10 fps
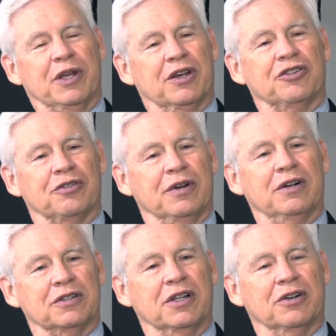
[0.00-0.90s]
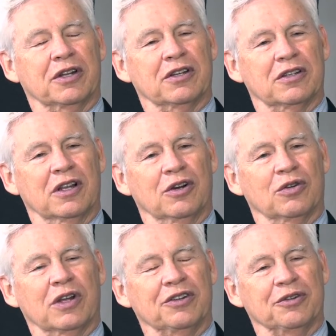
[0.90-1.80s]
because the volatility is low
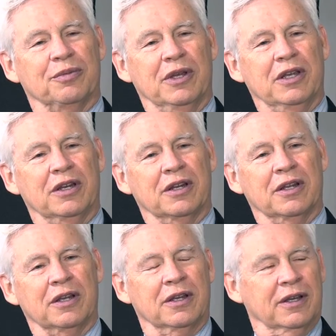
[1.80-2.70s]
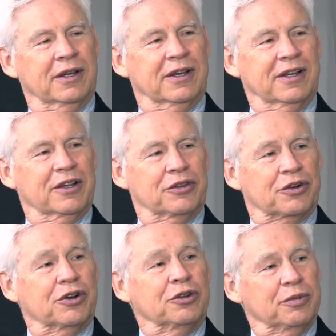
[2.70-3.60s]
doesn't mean there
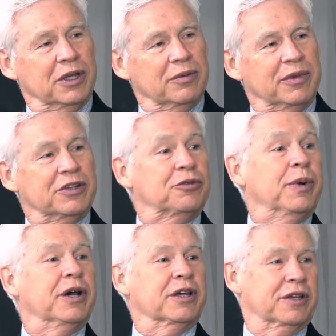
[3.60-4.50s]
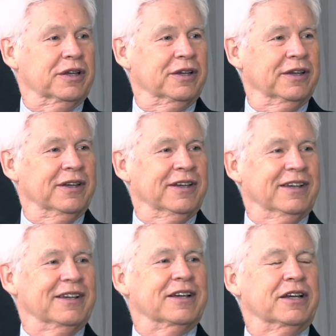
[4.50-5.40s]
couldn't be a big spike.
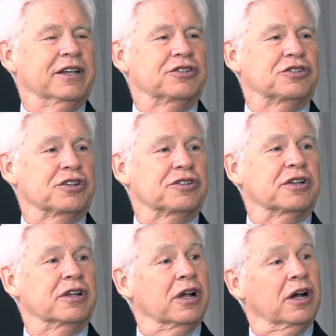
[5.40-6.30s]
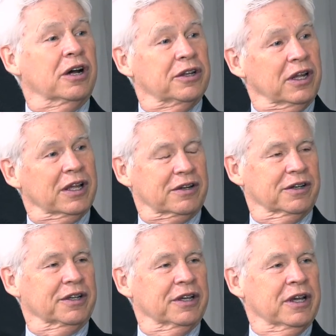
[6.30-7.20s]
Mm-hmm. It's just
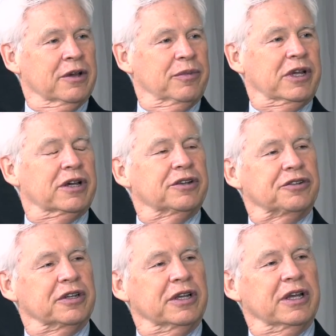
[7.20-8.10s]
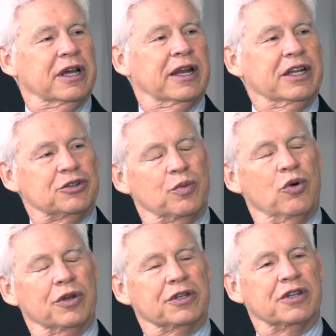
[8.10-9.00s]
unlikely, because at each
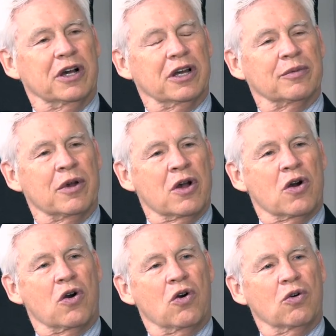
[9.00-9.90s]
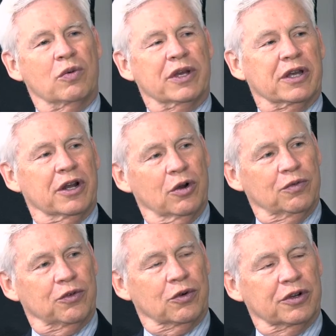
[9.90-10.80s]
point in time, all we can hope
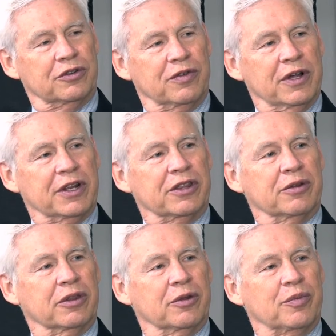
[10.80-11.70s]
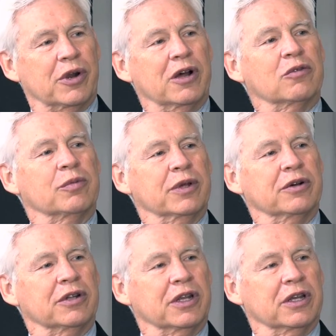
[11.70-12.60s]
for is finding the
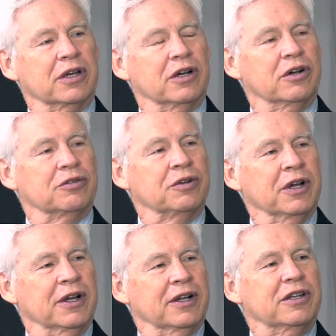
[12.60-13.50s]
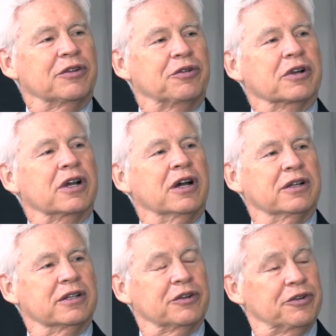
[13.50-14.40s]
probability of
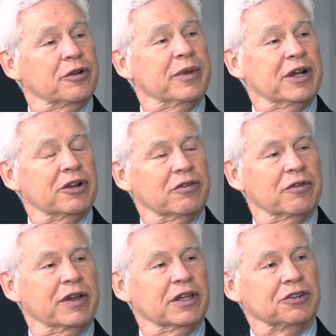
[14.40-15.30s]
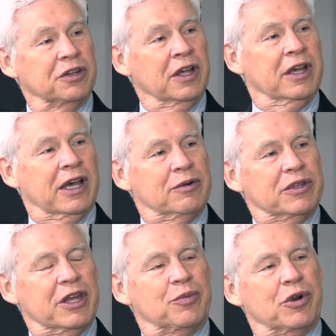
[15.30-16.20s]
different amount of events. And when
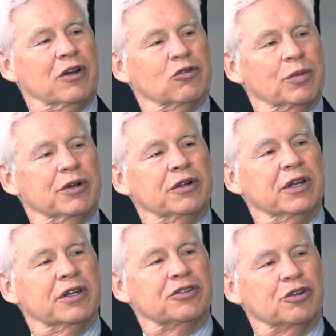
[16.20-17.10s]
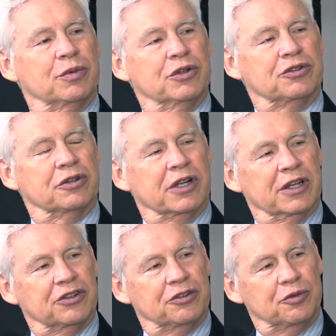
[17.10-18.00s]
that probability distribution
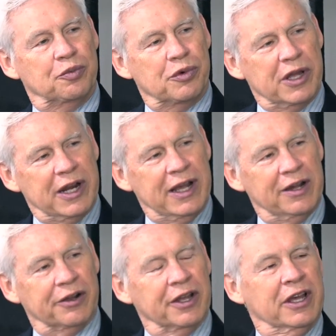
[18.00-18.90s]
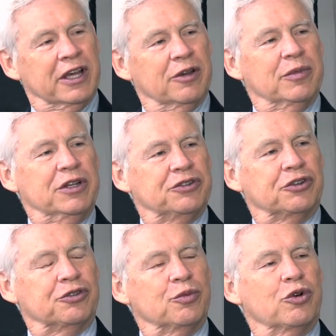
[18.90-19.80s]
gets spread out, it means
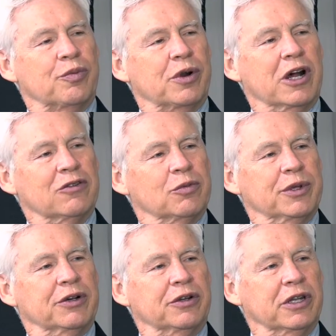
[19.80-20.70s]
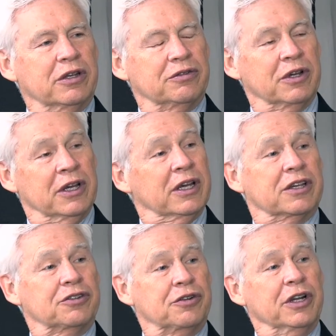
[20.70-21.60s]
there's more probability of
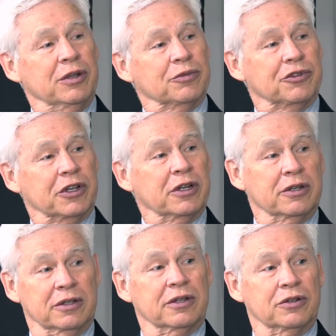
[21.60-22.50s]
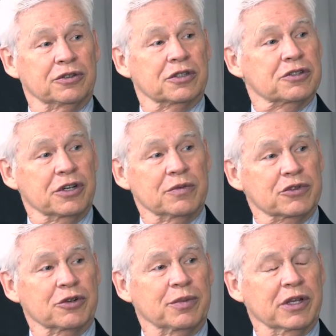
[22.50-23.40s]
extremes, and those extremes
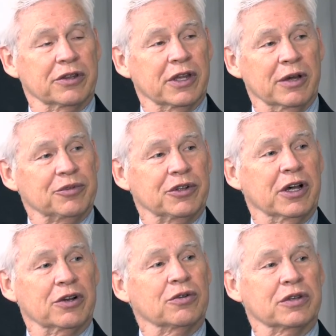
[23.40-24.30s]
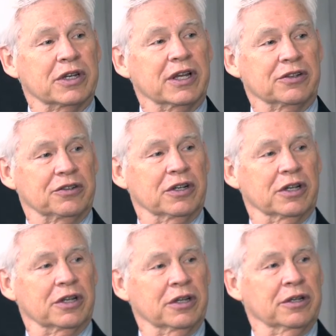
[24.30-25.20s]
could be on the upside or the
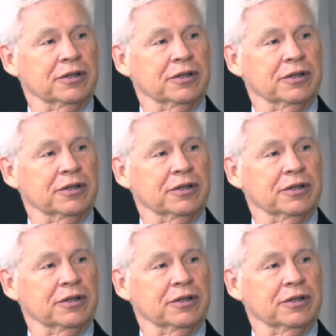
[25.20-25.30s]
downside.